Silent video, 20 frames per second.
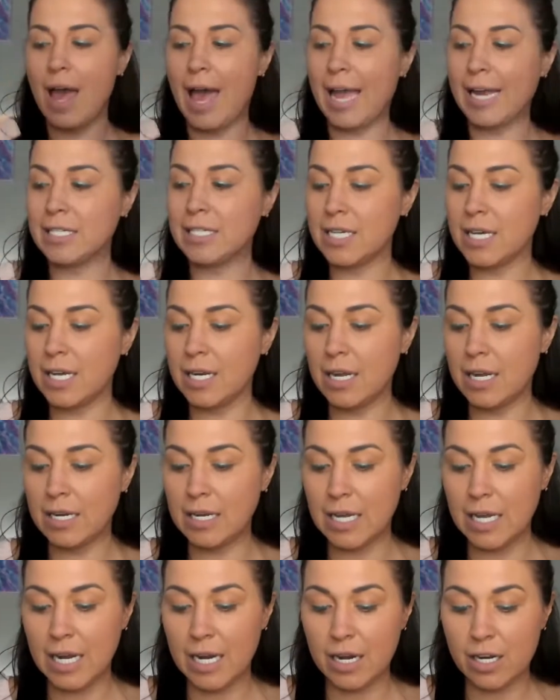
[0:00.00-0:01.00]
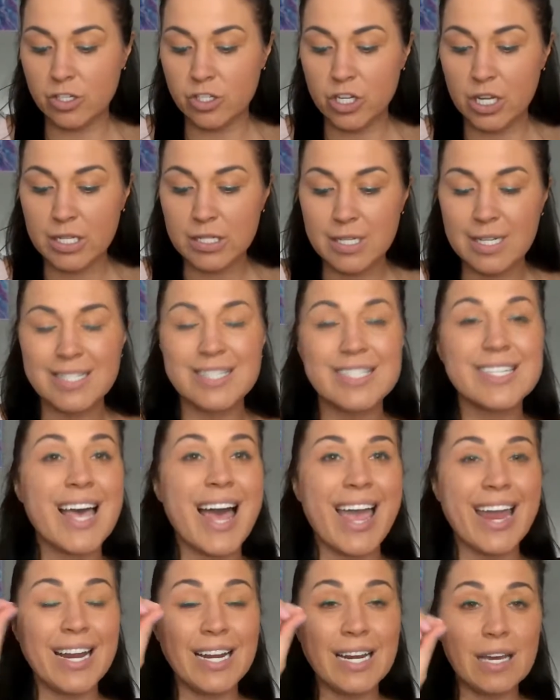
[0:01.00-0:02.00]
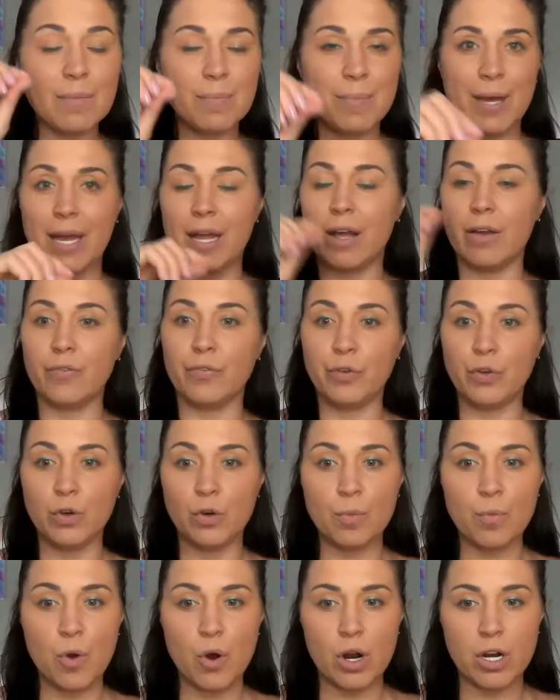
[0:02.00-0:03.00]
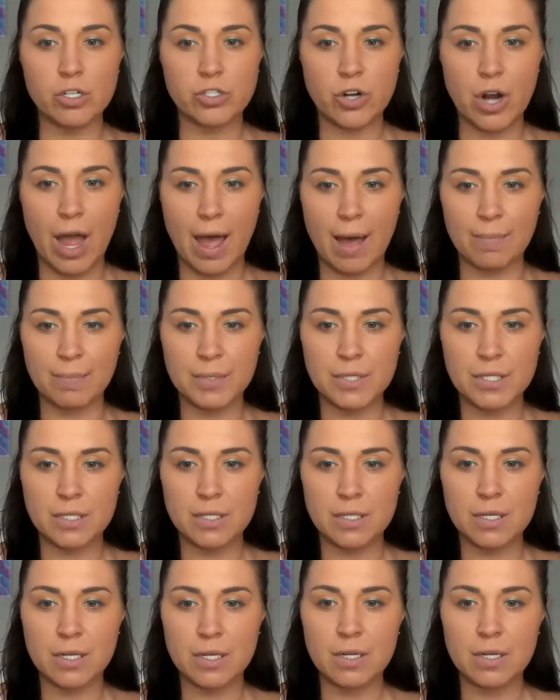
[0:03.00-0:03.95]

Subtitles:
I did need just a tiny bit, a few more drops.